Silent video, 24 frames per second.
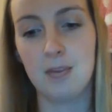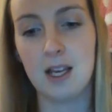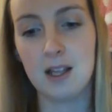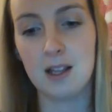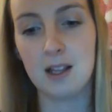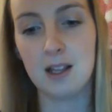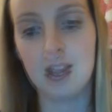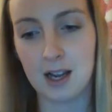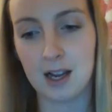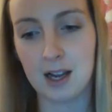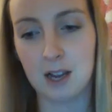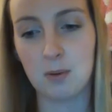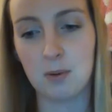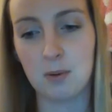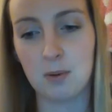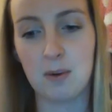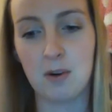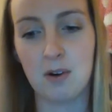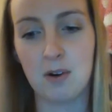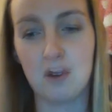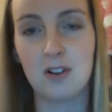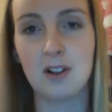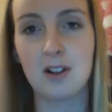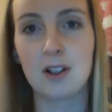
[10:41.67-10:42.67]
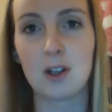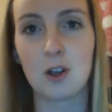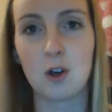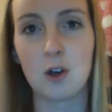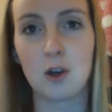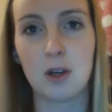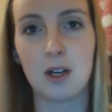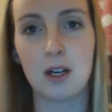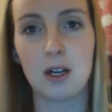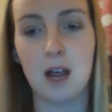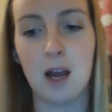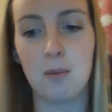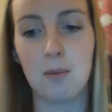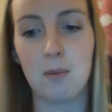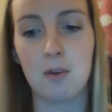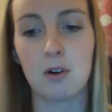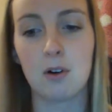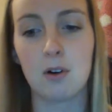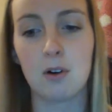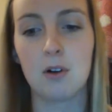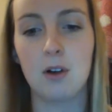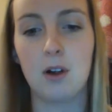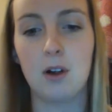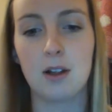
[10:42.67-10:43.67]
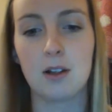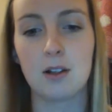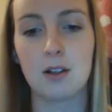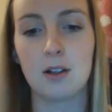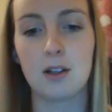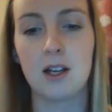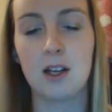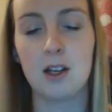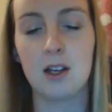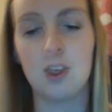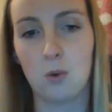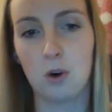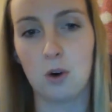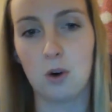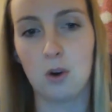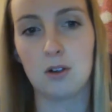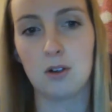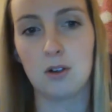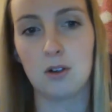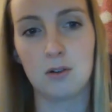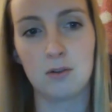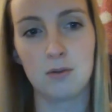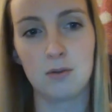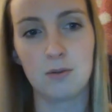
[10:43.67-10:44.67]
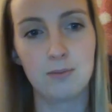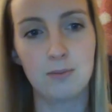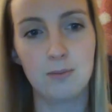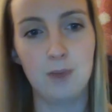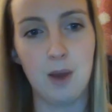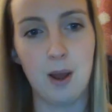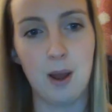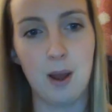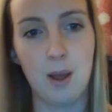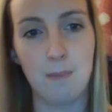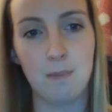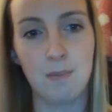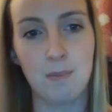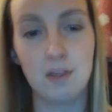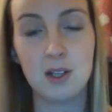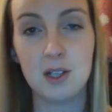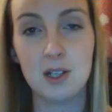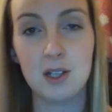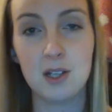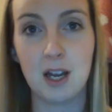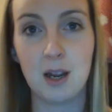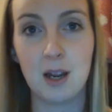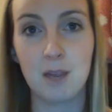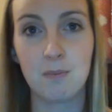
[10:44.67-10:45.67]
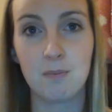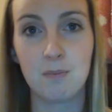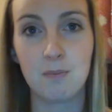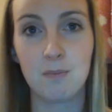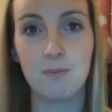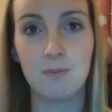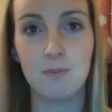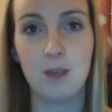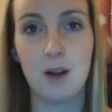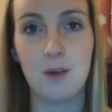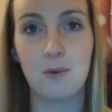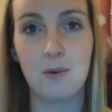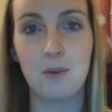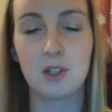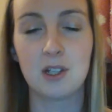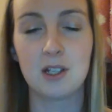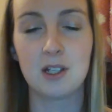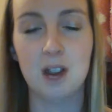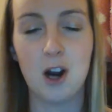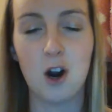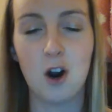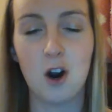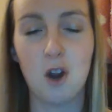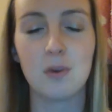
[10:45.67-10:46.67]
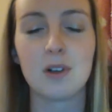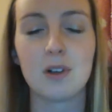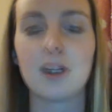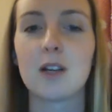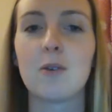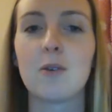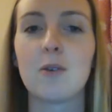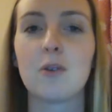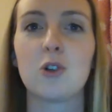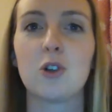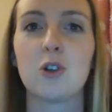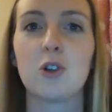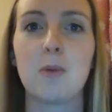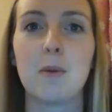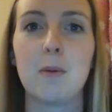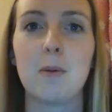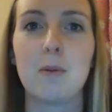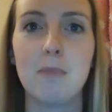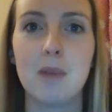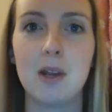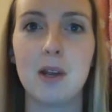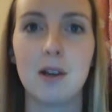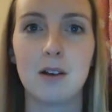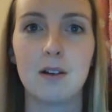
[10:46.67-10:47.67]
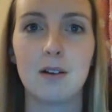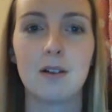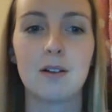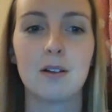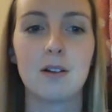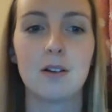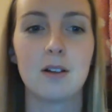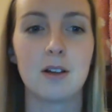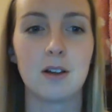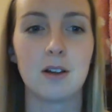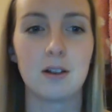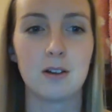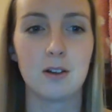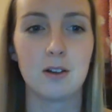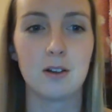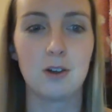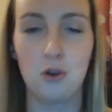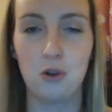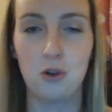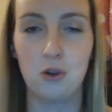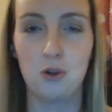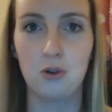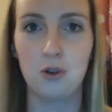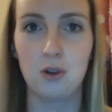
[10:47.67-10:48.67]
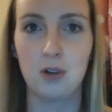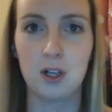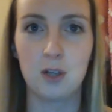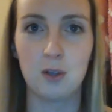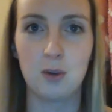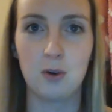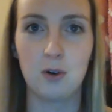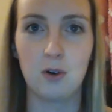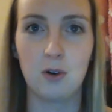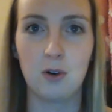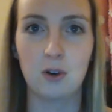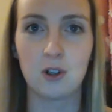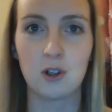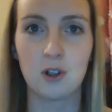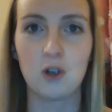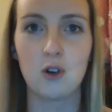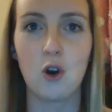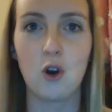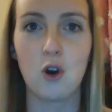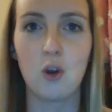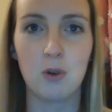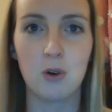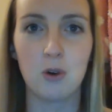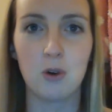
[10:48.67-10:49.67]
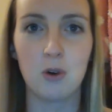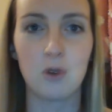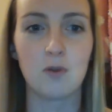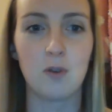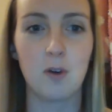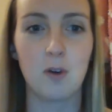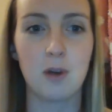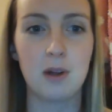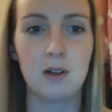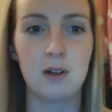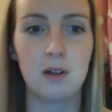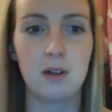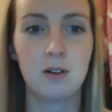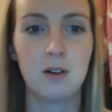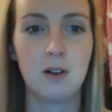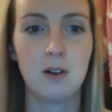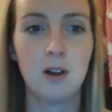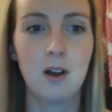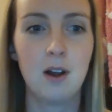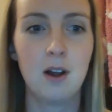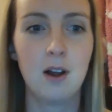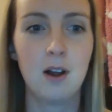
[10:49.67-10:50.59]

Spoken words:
get the diazepam, I'd feel a little bit calmer, and I'd get the work done. But this time I was determined it was going to be me that got through the experience, not because of a pill.